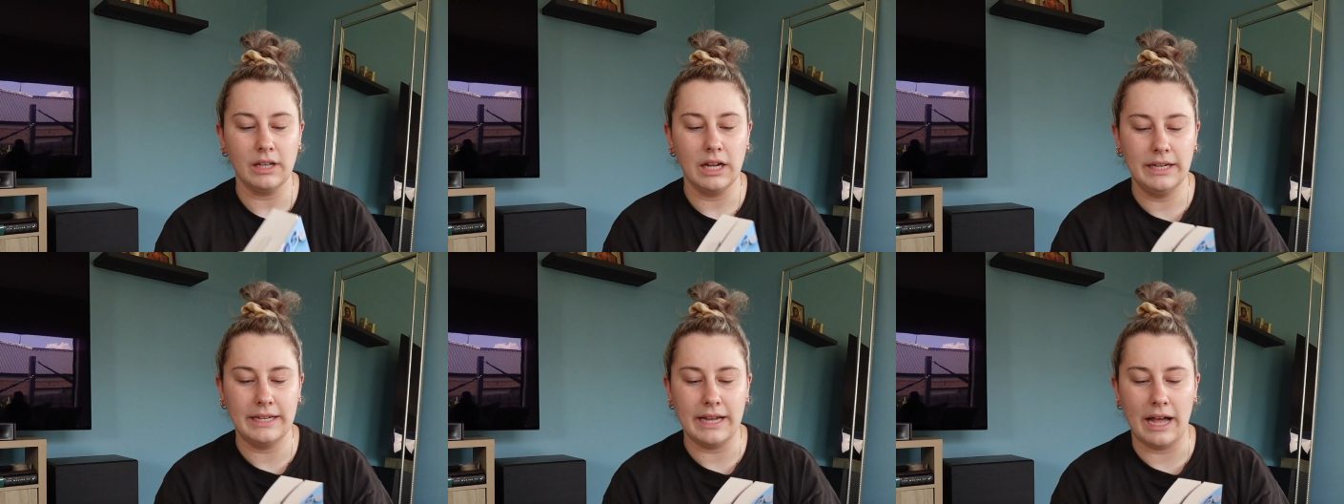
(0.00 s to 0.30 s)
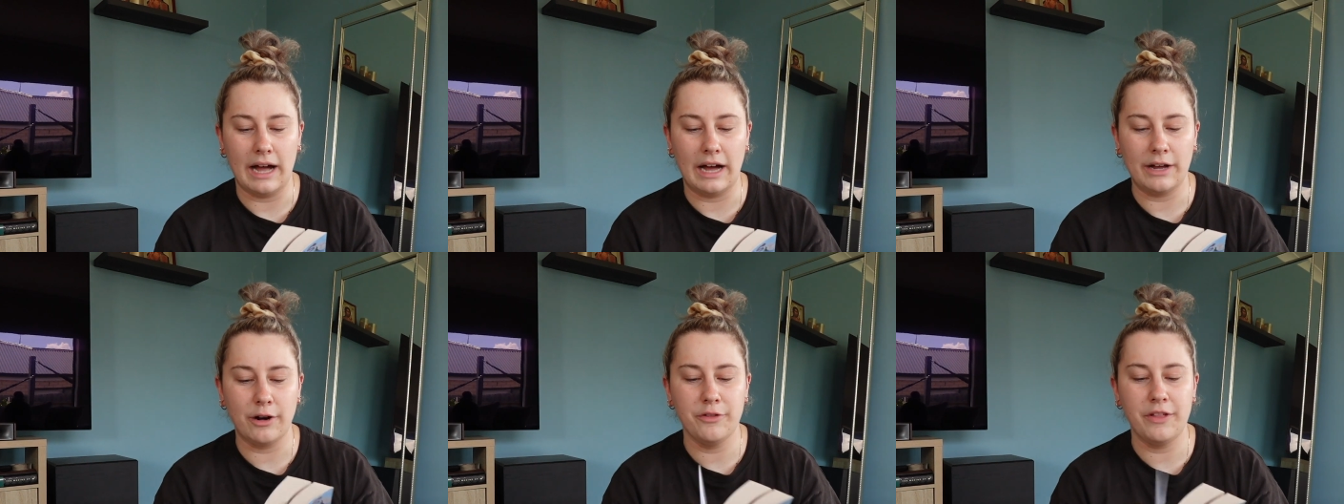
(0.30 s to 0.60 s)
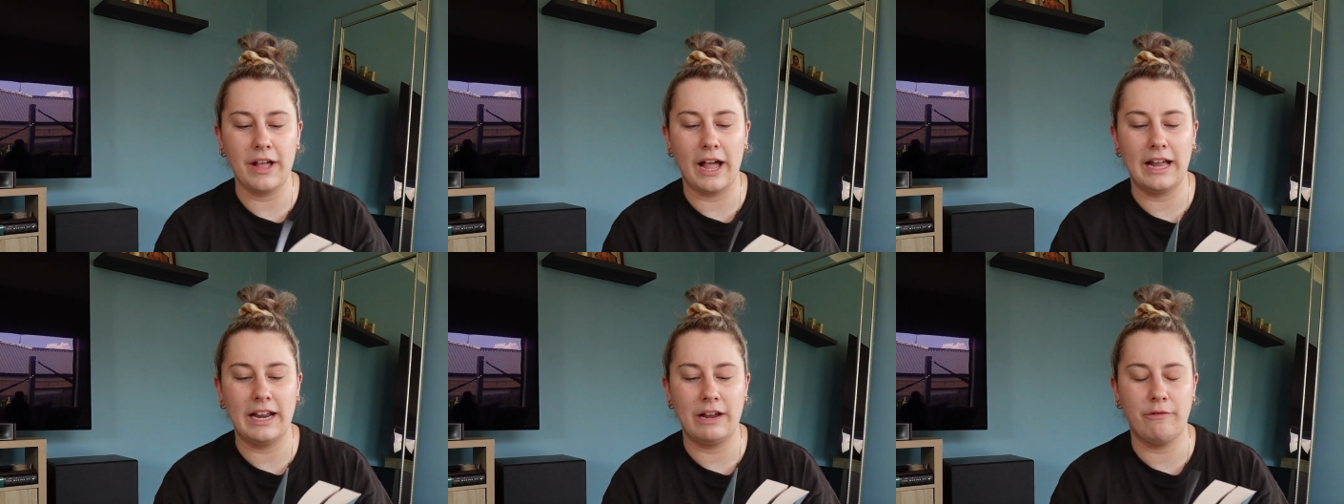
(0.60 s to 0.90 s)
don't
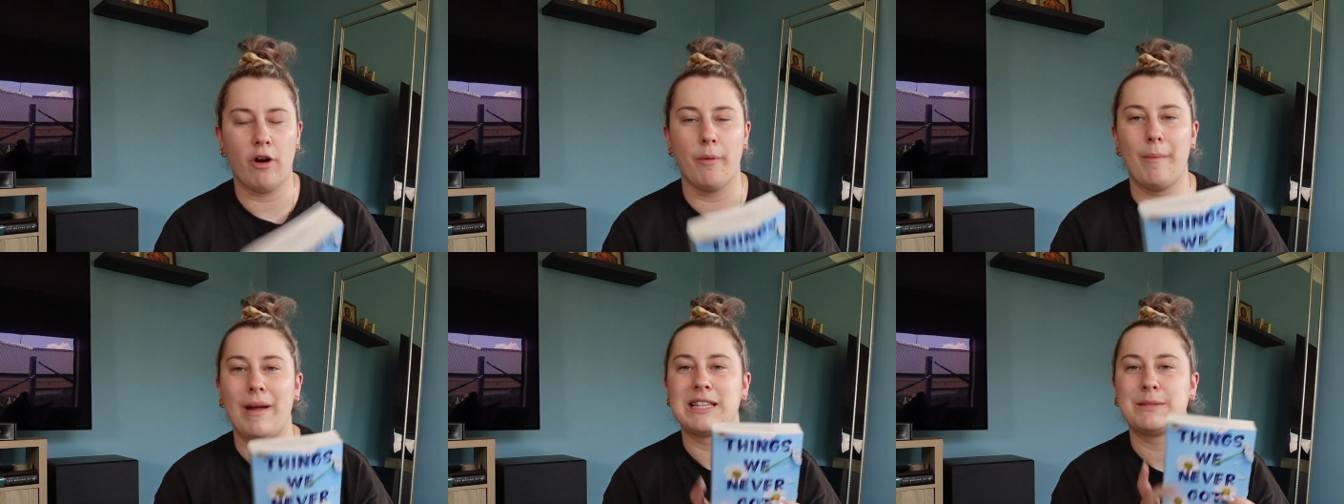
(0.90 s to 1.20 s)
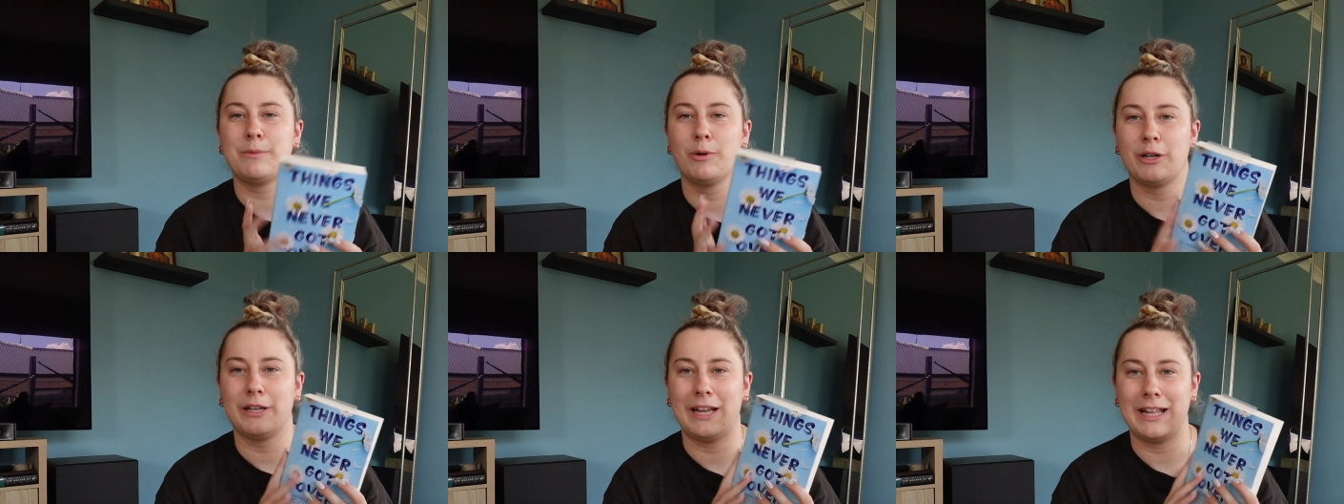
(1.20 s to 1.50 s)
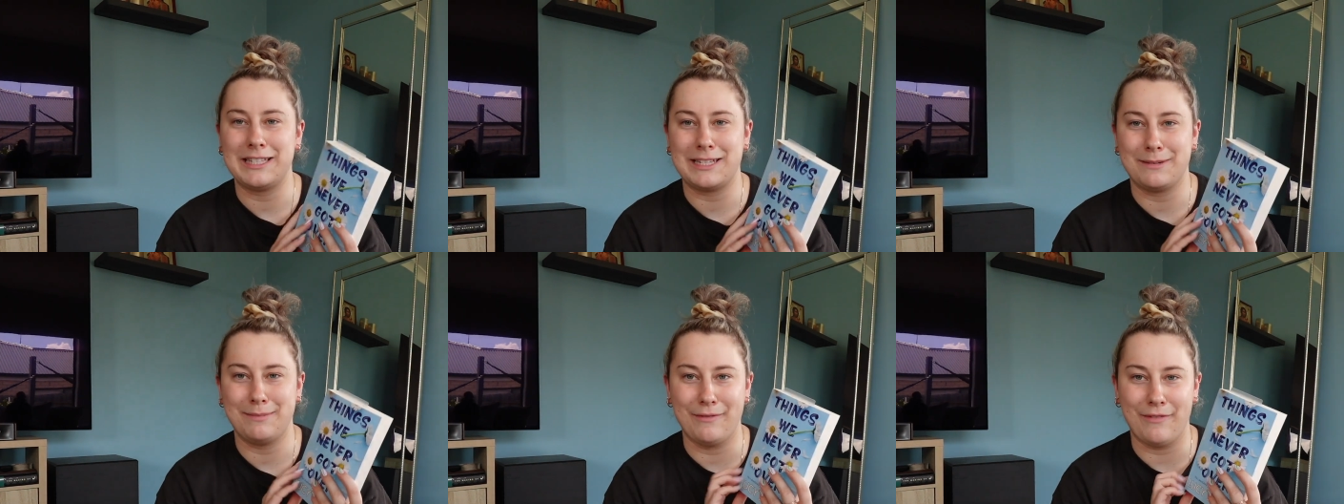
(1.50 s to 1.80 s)
think any romance book
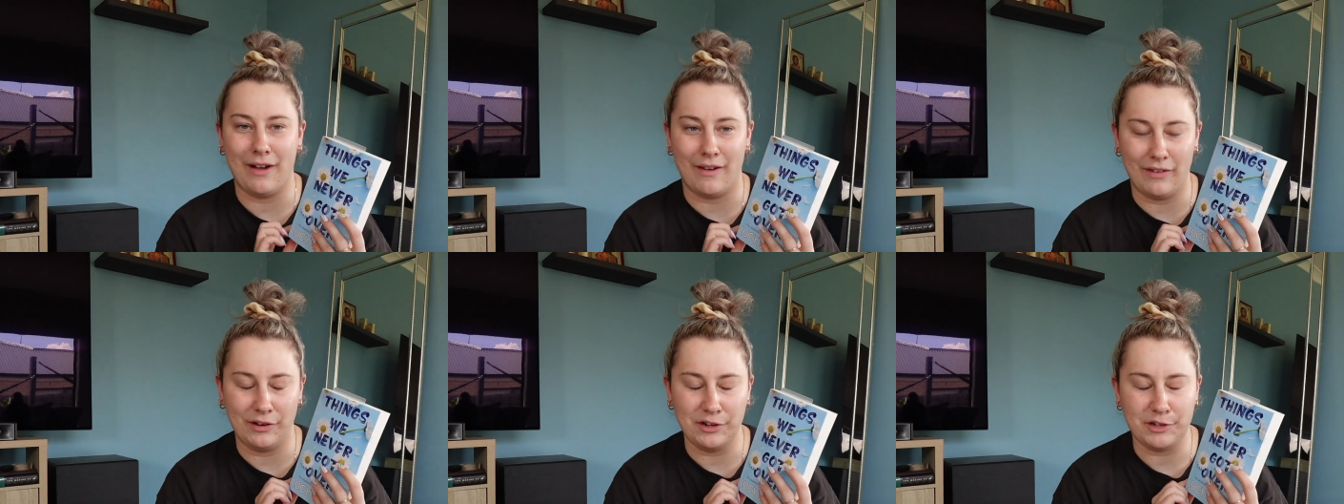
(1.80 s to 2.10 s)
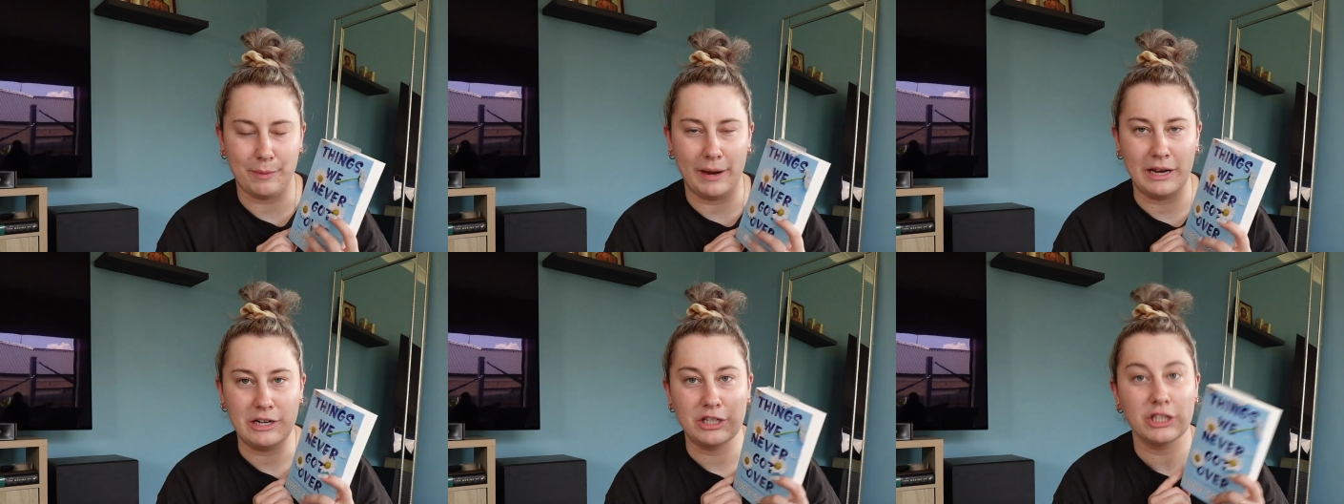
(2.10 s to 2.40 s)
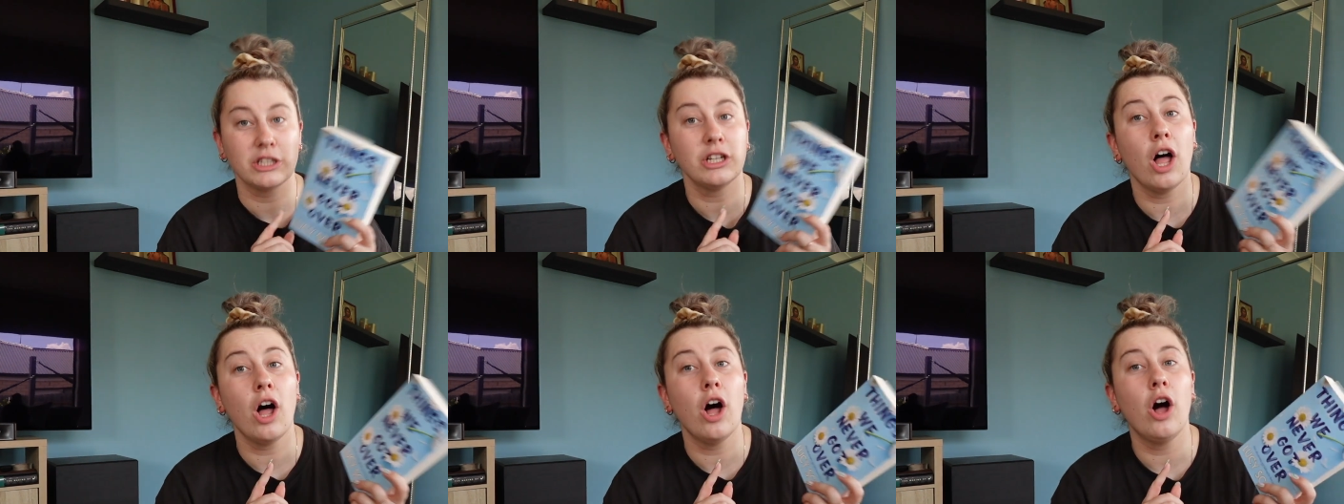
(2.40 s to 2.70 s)
needs to be 500
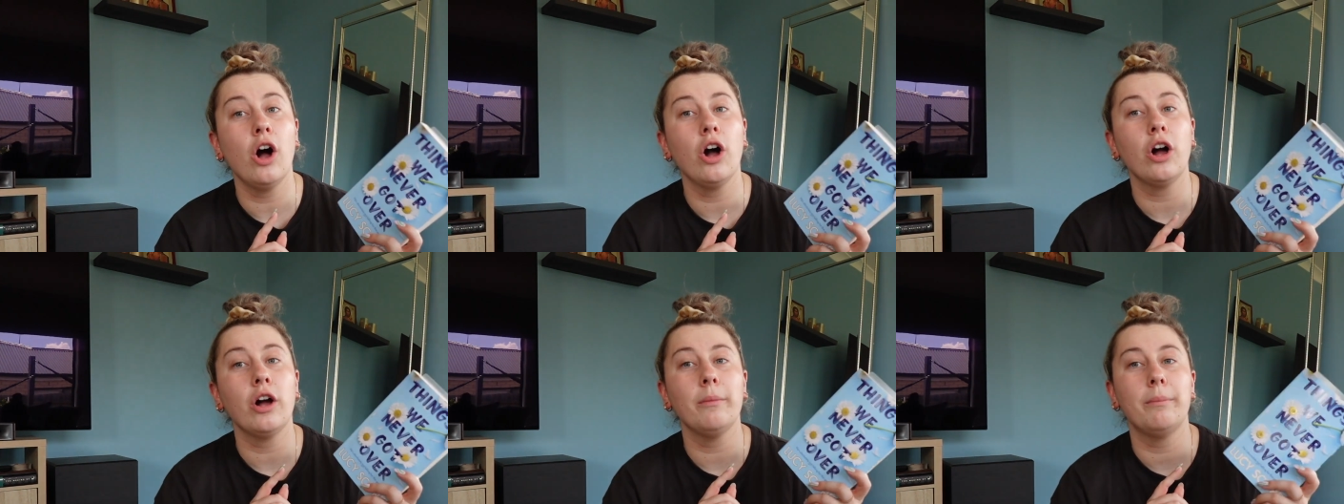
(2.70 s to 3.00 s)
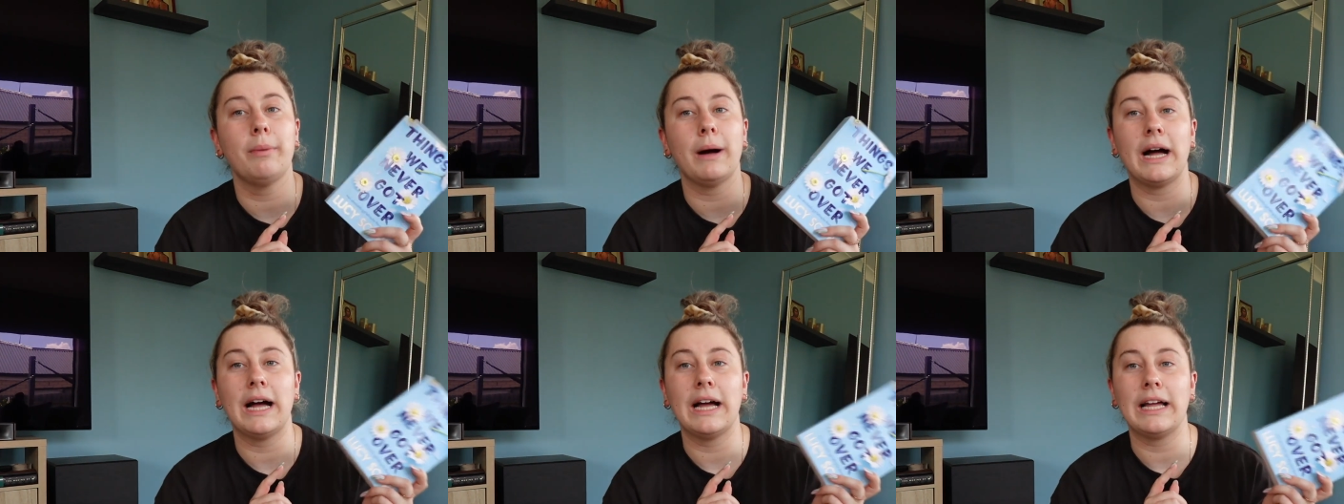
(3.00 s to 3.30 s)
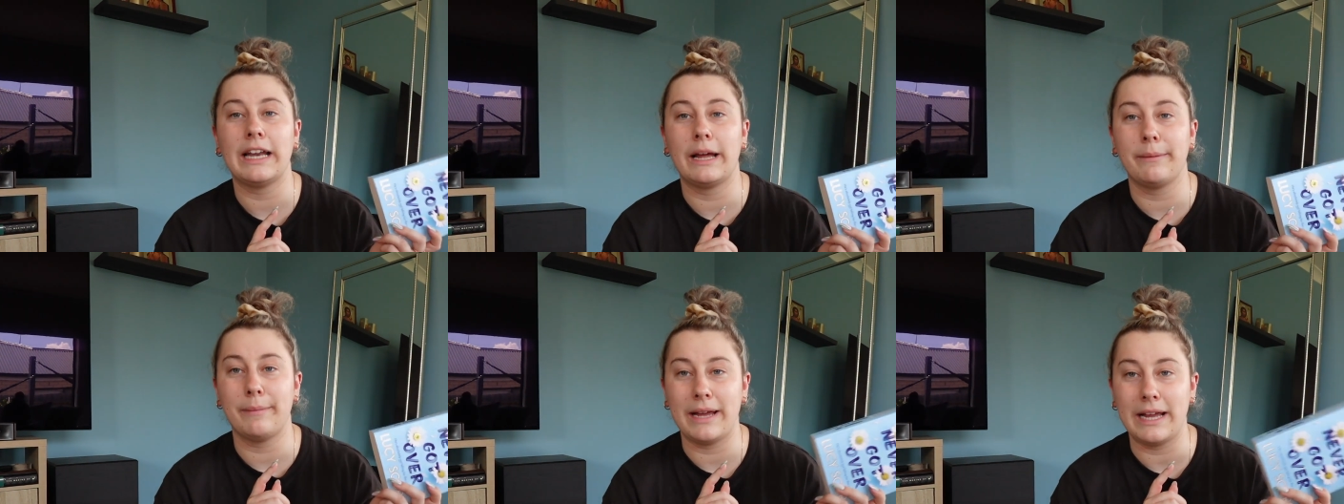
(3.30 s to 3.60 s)
pages long,
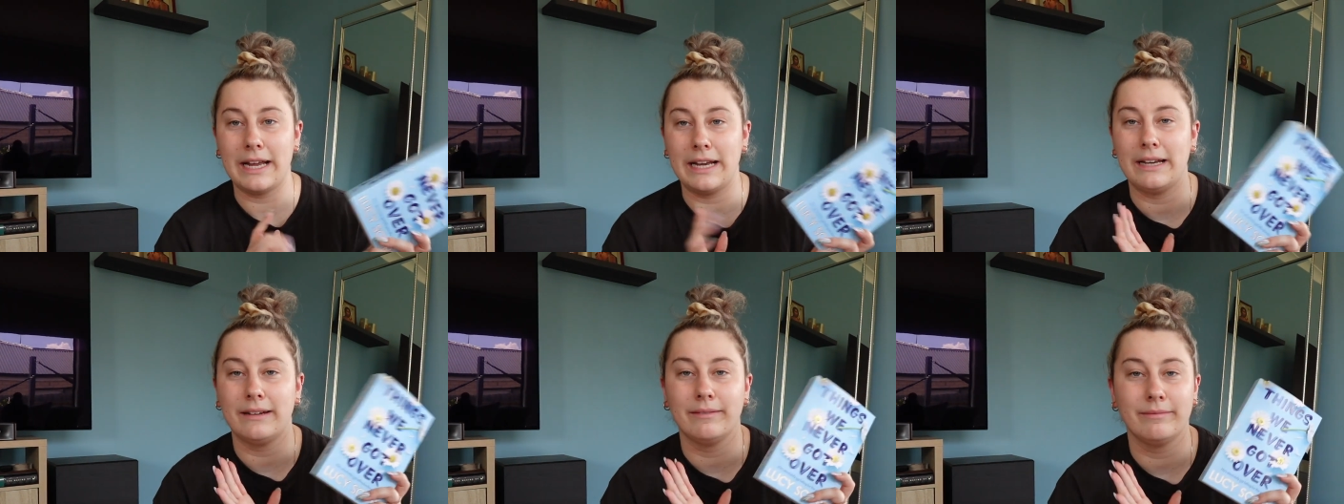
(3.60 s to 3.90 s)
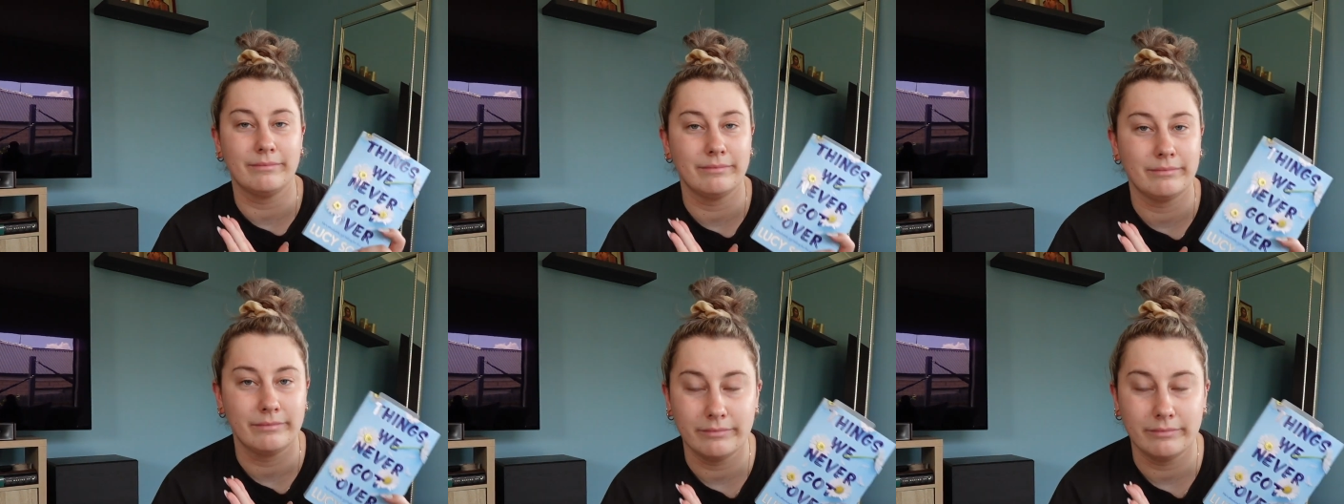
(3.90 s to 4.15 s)
but I mean,